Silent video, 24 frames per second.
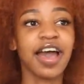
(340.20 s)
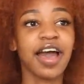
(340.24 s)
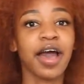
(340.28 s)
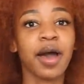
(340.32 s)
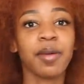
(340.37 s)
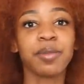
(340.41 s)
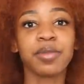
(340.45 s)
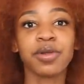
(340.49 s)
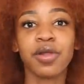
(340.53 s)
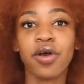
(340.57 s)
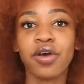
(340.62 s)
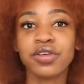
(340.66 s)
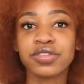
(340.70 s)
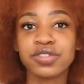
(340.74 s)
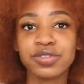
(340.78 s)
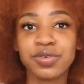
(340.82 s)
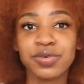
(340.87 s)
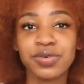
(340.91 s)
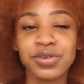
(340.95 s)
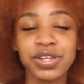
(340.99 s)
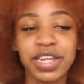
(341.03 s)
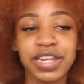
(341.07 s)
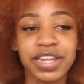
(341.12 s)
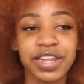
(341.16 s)
um, law
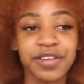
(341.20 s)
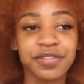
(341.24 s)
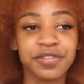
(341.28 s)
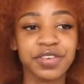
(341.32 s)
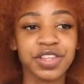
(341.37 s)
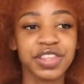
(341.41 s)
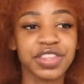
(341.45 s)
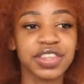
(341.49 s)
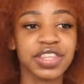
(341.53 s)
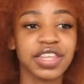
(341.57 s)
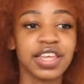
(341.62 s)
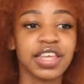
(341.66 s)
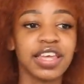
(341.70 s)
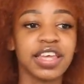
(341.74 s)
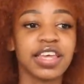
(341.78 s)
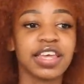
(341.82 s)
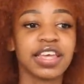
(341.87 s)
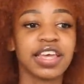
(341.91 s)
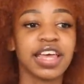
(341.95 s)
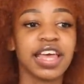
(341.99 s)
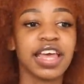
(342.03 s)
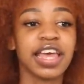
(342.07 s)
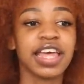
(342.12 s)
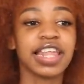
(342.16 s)
school and
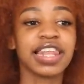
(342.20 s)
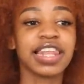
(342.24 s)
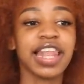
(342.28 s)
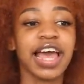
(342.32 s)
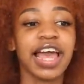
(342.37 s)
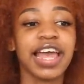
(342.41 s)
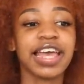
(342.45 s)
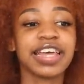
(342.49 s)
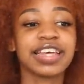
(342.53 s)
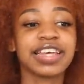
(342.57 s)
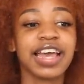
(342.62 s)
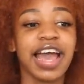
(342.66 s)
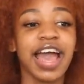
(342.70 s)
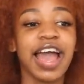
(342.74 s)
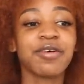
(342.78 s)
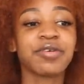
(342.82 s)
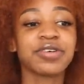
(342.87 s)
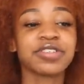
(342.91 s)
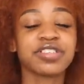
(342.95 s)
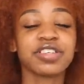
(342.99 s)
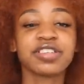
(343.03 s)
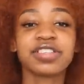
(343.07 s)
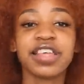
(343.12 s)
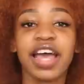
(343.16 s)
everything. Like I
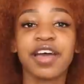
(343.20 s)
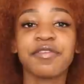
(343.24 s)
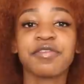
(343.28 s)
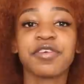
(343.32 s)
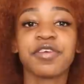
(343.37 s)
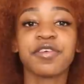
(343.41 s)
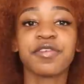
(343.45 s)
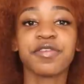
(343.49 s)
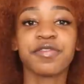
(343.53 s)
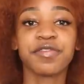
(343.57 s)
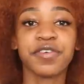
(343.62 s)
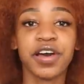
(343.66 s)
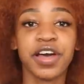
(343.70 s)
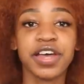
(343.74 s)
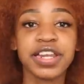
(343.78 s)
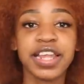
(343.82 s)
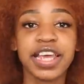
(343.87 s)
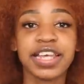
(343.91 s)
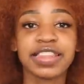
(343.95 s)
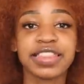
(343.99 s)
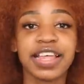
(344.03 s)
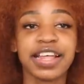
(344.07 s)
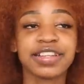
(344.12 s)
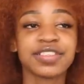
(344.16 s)
was just having
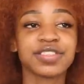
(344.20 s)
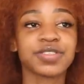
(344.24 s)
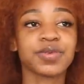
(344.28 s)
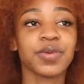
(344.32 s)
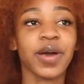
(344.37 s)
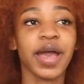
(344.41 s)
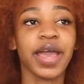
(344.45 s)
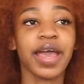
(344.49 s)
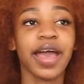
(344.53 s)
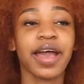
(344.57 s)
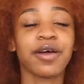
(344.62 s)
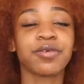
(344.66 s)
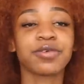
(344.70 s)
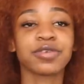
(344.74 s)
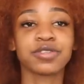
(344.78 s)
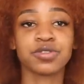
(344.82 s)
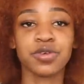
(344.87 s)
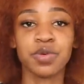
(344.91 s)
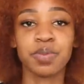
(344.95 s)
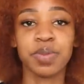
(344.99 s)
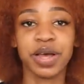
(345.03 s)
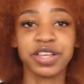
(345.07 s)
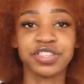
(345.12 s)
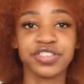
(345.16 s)
fun, and that's why I was
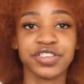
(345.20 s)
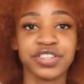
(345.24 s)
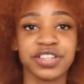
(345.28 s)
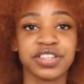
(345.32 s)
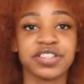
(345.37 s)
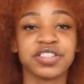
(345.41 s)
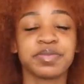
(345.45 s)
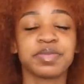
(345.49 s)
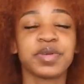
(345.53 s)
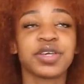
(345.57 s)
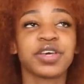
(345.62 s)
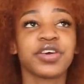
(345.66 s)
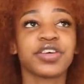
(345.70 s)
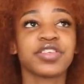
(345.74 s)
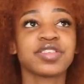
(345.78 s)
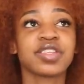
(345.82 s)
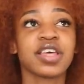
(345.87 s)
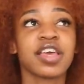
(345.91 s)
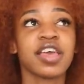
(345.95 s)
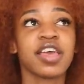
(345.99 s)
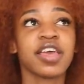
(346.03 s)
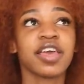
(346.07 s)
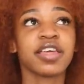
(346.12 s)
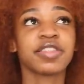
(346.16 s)
so passionate,
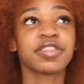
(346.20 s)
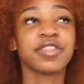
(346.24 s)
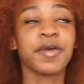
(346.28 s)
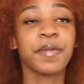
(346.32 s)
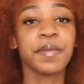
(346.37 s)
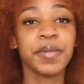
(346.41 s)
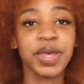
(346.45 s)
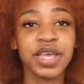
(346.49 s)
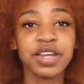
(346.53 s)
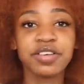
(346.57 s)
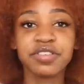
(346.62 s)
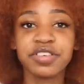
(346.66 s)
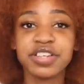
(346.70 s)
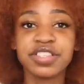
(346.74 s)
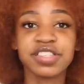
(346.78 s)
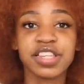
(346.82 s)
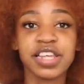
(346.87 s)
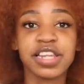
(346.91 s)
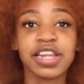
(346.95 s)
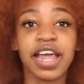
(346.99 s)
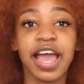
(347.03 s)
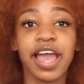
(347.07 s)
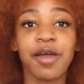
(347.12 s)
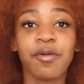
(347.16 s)
because the main
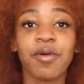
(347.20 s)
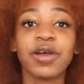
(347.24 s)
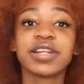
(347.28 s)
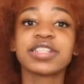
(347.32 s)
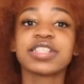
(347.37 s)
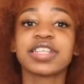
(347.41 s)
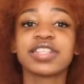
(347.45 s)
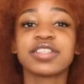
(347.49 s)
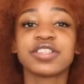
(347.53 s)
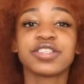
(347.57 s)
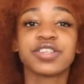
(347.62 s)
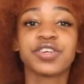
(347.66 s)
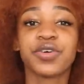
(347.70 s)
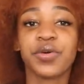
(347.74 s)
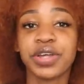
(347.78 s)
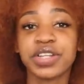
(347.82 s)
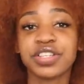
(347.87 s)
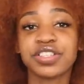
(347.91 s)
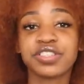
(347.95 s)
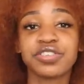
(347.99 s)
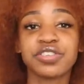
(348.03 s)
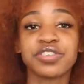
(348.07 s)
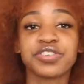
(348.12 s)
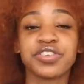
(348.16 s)
reason I wanted to
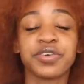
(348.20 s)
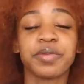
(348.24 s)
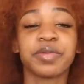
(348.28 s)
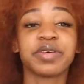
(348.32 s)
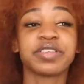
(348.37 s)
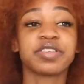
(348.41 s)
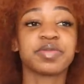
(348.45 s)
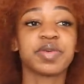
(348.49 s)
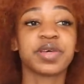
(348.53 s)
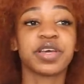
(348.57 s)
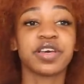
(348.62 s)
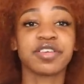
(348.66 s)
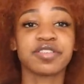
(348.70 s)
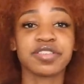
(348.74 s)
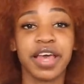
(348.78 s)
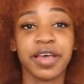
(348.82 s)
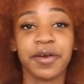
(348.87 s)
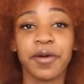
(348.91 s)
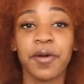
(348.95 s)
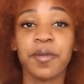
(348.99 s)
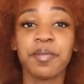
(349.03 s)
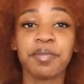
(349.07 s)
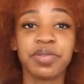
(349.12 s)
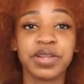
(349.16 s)
quit YouTube is because
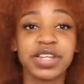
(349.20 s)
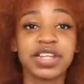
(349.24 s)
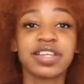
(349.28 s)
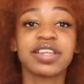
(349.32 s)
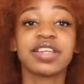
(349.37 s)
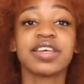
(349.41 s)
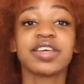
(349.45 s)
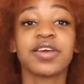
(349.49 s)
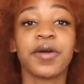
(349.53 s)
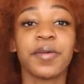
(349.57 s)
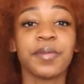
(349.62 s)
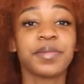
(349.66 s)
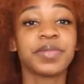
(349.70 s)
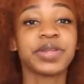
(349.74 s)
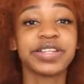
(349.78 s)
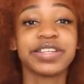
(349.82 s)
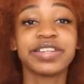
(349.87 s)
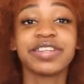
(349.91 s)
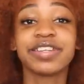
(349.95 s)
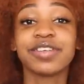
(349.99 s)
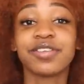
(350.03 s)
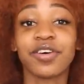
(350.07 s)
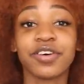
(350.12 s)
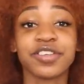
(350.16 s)
I completely,
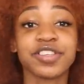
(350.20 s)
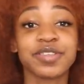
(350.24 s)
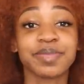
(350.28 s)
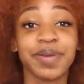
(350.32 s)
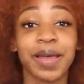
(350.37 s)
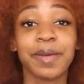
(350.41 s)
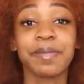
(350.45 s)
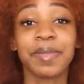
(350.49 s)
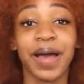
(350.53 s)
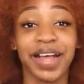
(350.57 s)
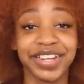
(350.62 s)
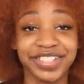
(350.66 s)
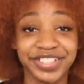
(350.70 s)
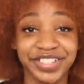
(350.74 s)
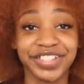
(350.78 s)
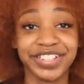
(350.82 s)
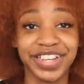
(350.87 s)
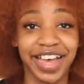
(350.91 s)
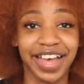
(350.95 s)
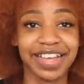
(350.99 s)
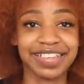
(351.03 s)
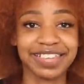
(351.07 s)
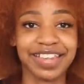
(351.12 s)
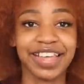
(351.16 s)
completely lost my
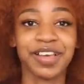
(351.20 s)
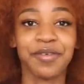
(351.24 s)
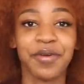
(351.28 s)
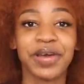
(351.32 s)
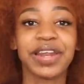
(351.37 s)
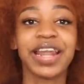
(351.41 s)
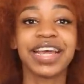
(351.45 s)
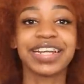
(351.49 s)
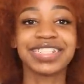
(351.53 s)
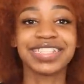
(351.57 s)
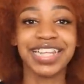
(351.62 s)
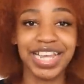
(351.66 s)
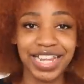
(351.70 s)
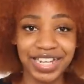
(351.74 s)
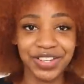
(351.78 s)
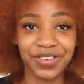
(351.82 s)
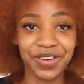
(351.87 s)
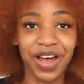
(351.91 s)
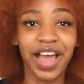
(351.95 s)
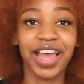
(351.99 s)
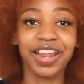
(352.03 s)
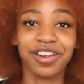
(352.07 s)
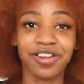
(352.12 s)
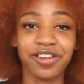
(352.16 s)
passion, guys. Like when I tell
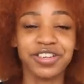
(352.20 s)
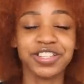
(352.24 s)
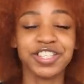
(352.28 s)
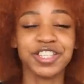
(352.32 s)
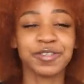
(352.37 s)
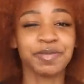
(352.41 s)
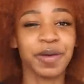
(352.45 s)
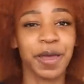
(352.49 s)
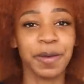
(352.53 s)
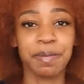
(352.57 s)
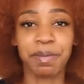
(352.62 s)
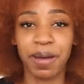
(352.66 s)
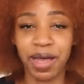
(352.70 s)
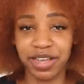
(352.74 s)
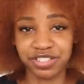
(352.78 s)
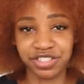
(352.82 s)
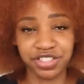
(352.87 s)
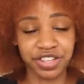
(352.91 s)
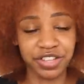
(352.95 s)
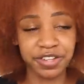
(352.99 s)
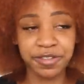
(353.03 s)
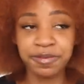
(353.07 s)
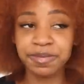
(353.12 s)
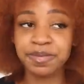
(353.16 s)
you I lost my
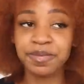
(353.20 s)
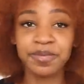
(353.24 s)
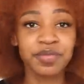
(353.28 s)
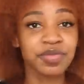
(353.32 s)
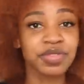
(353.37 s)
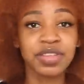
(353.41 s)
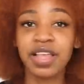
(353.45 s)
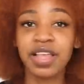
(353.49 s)
passion,